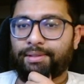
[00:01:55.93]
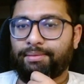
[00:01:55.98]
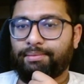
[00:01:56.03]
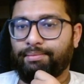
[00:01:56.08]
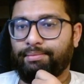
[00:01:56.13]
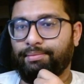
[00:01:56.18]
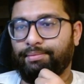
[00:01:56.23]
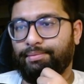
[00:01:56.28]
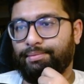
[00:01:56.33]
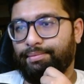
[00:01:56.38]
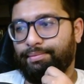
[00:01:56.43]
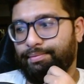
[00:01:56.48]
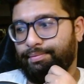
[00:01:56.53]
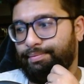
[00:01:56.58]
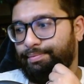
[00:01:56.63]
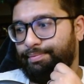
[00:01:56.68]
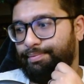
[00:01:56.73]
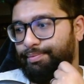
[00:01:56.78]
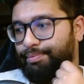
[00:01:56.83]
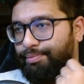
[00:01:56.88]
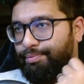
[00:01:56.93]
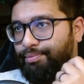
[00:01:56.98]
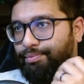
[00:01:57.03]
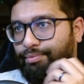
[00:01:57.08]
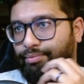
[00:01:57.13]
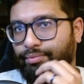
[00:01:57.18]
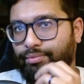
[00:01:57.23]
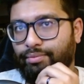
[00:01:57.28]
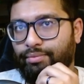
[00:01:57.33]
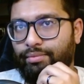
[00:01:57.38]
Mm.
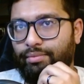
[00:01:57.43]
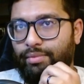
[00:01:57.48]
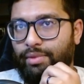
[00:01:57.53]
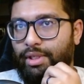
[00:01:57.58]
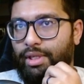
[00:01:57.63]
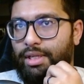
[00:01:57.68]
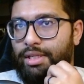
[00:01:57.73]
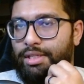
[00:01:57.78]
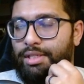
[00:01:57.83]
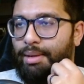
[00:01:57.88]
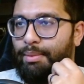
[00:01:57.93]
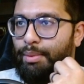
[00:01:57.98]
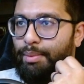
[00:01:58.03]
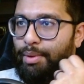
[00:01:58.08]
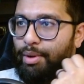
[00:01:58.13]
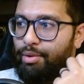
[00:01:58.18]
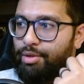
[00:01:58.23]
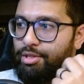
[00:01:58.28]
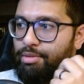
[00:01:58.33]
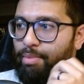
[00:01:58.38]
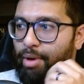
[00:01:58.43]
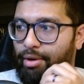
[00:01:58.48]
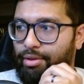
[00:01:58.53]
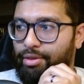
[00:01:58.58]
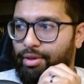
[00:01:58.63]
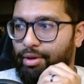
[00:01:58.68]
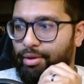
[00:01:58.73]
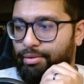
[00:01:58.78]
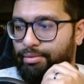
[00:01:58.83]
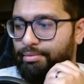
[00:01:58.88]
Double bolt was smart,
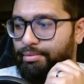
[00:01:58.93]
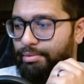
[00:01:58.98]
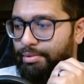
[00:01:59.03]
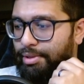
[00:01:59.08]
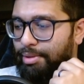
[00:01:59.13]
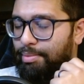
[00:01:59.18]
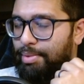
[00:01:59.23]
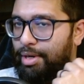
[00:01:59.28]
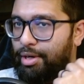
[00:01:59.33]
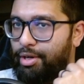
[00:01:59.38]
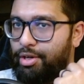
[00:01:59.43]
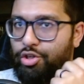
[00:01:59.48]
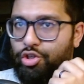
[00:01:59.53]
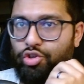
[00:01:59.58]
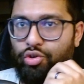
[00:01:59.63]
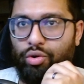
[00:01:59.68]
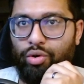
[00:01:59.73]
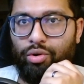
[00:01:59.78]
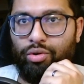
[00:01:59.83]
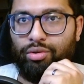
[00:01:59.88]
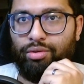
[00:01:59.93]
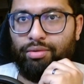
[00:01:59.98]
though. A little bit of control.